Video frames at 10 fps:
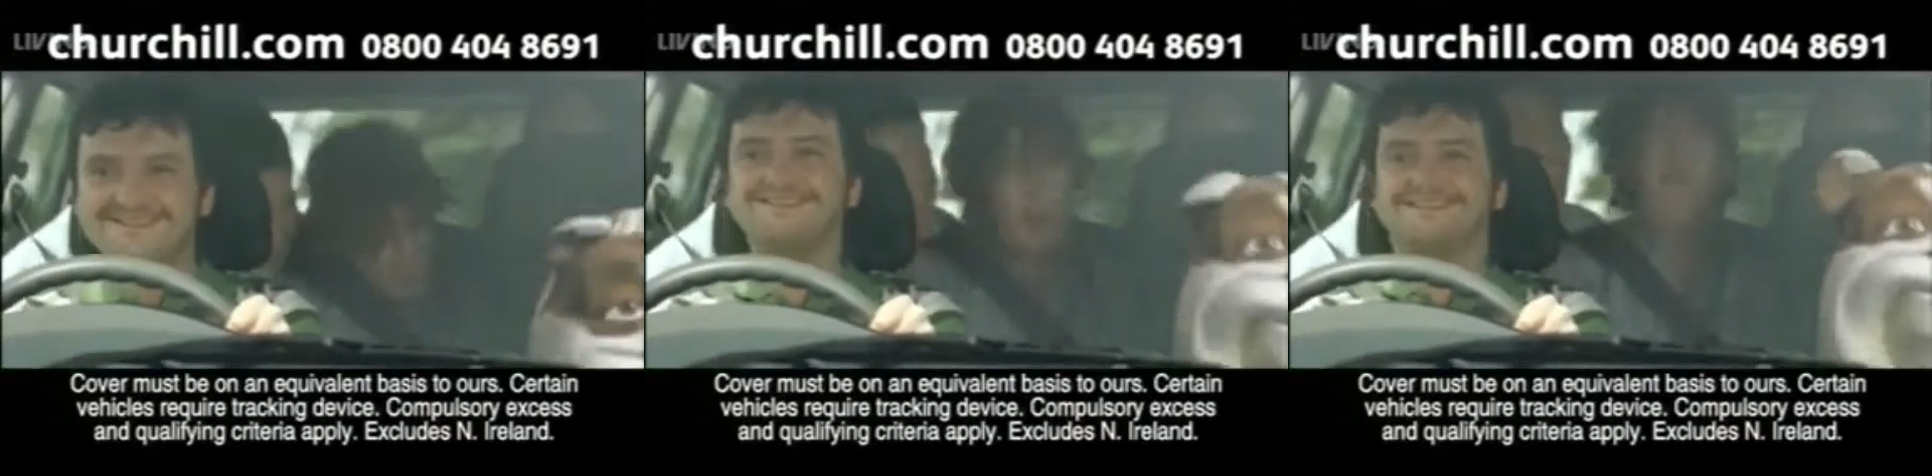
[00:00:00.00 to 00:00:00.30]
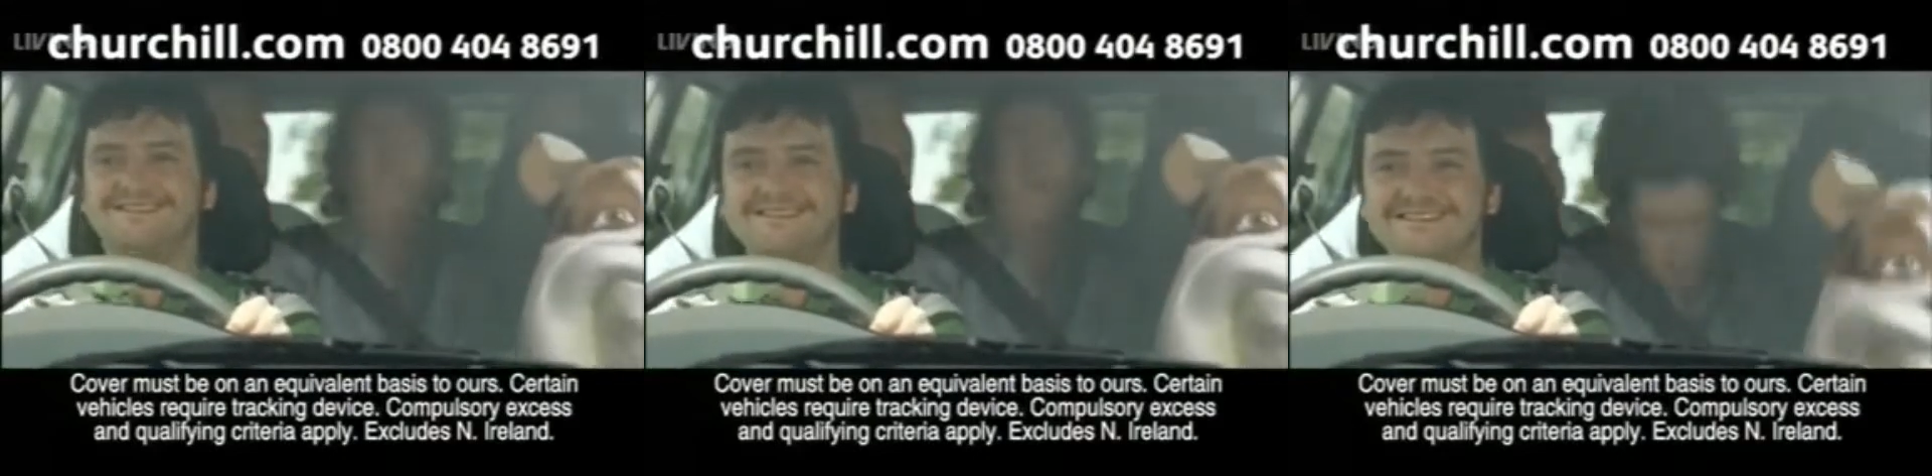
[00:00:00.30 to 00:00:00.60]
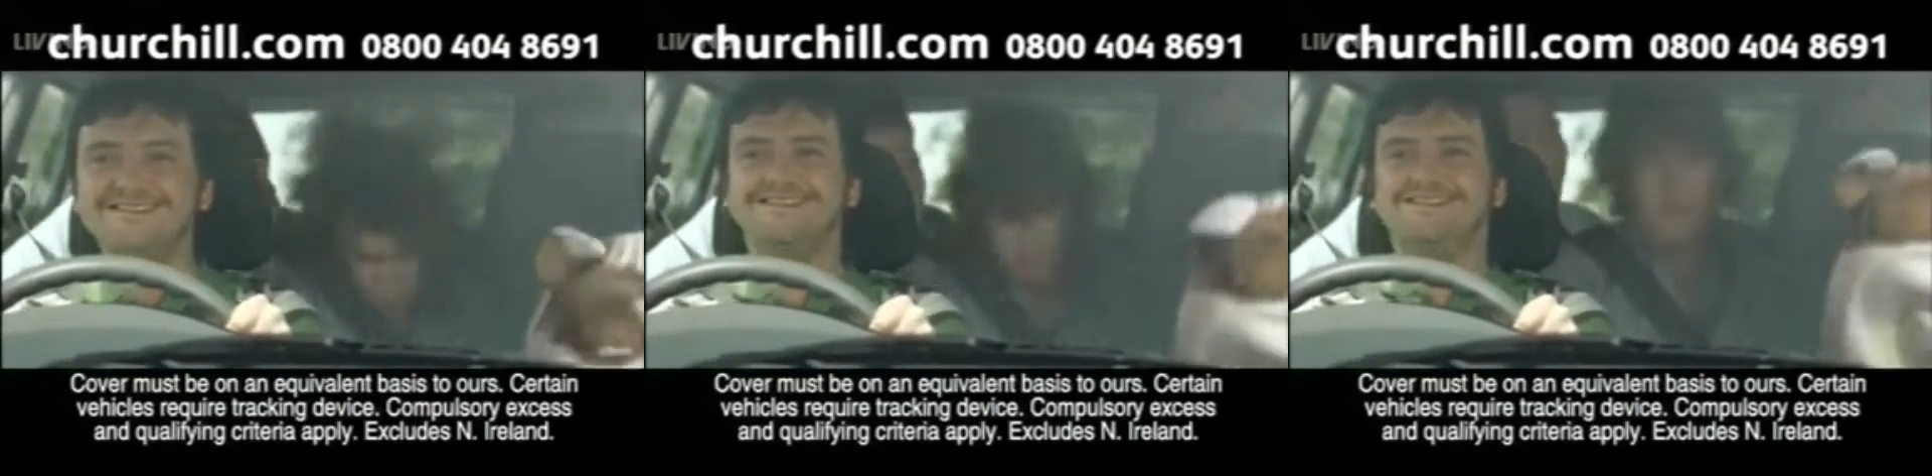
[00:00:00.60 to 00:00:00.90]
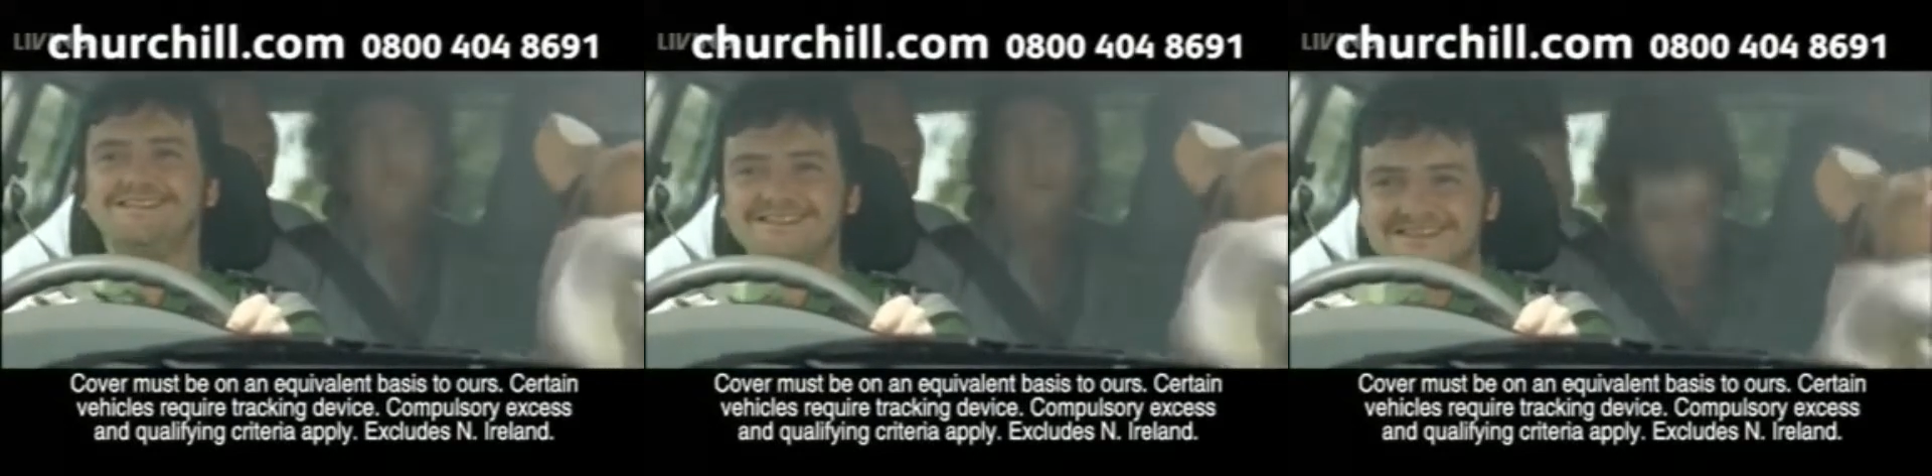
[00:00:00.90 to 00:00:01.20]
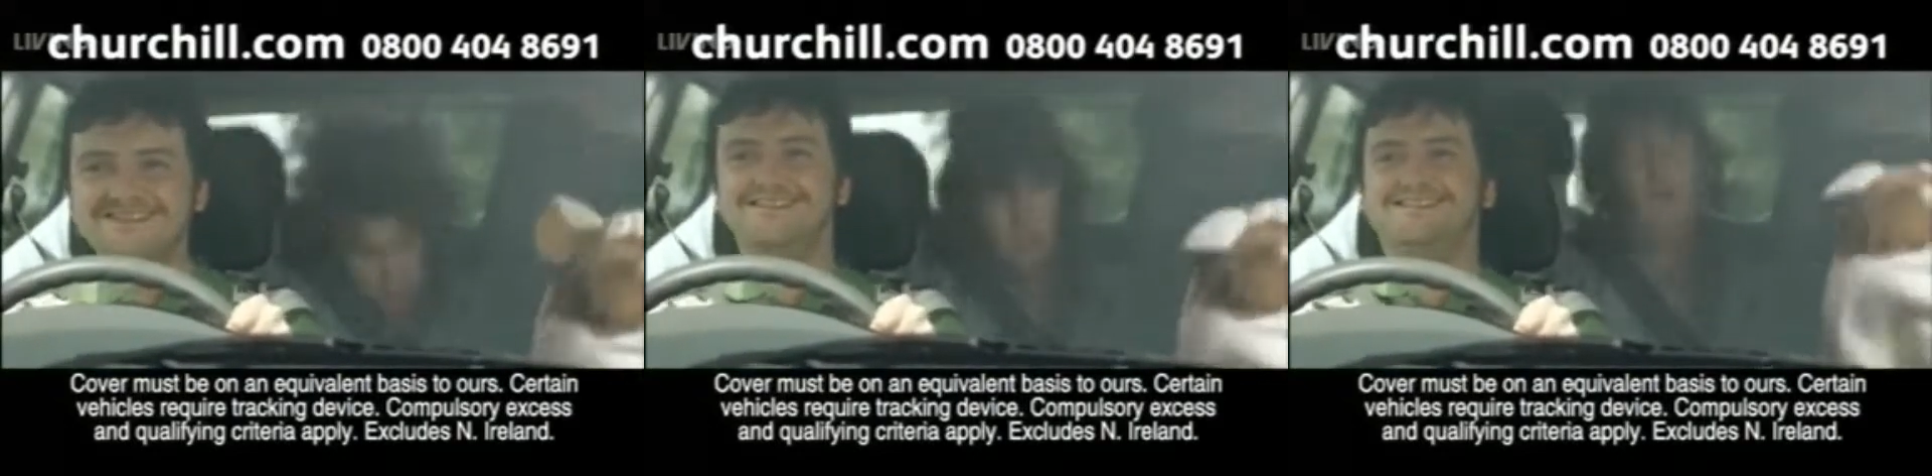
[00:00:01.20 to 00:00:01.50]
Come on, Britain.
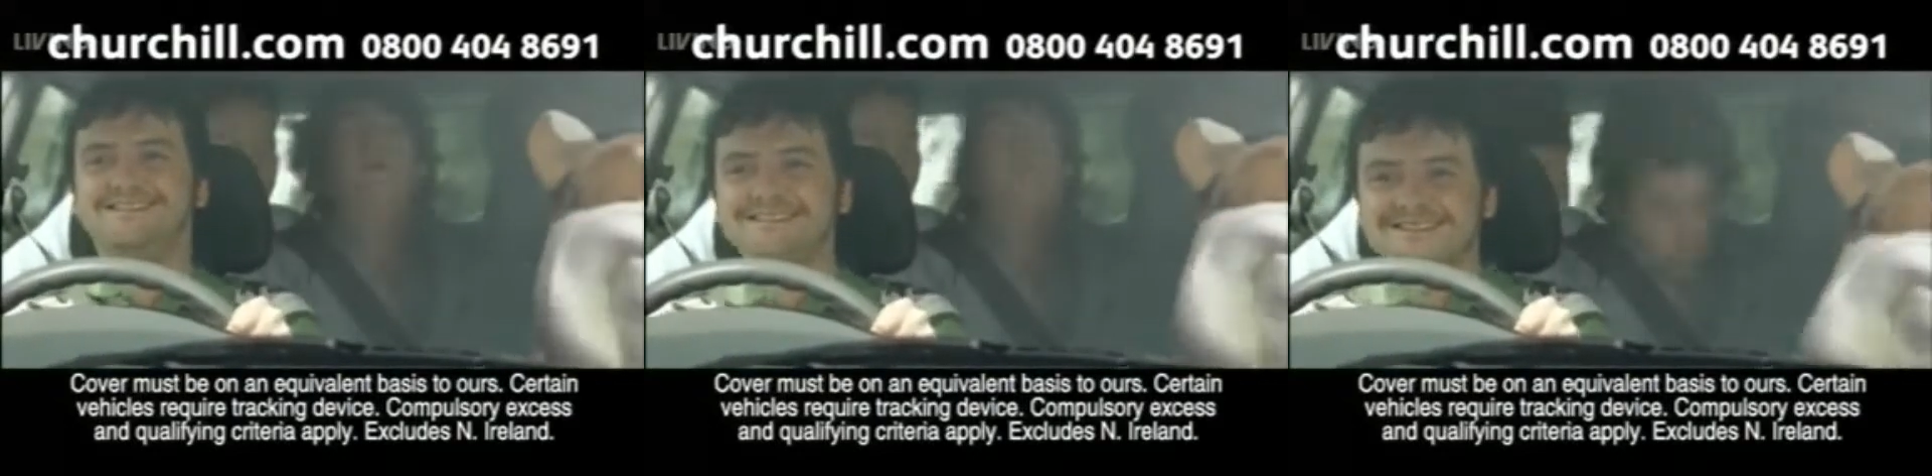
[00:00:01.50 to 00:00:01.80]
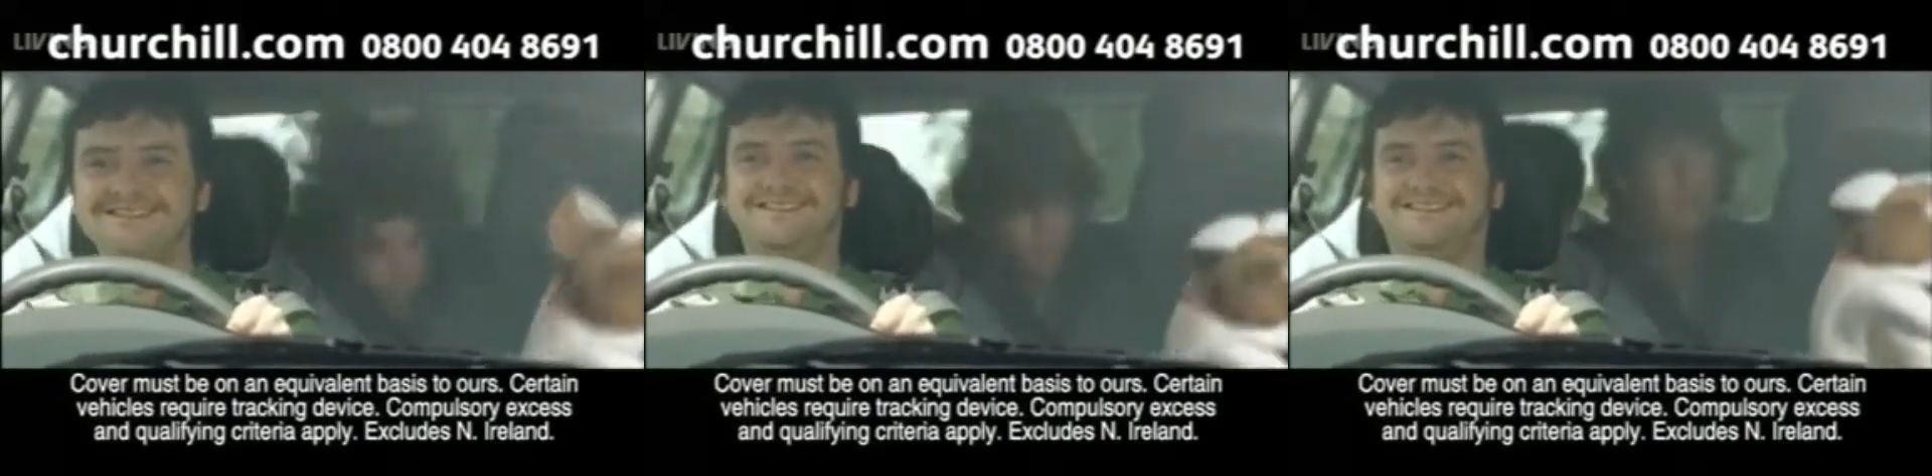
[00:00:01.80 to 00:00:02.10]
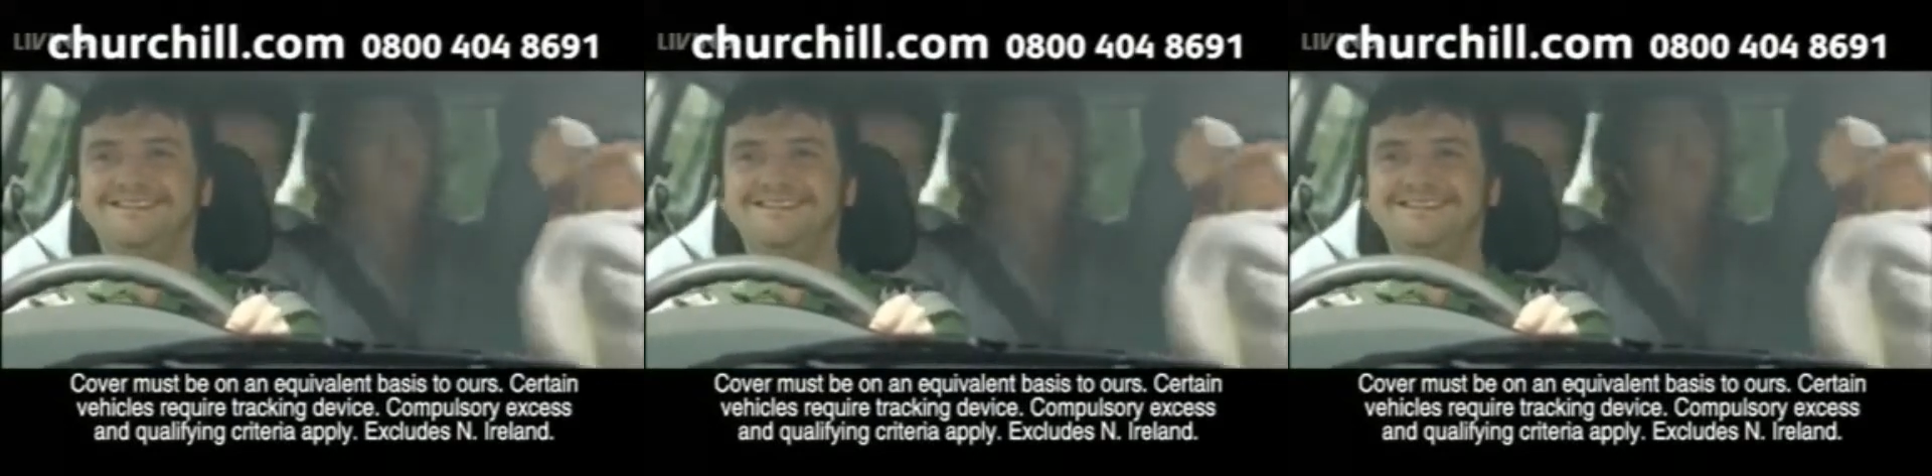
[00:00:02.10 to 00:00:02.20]
For great car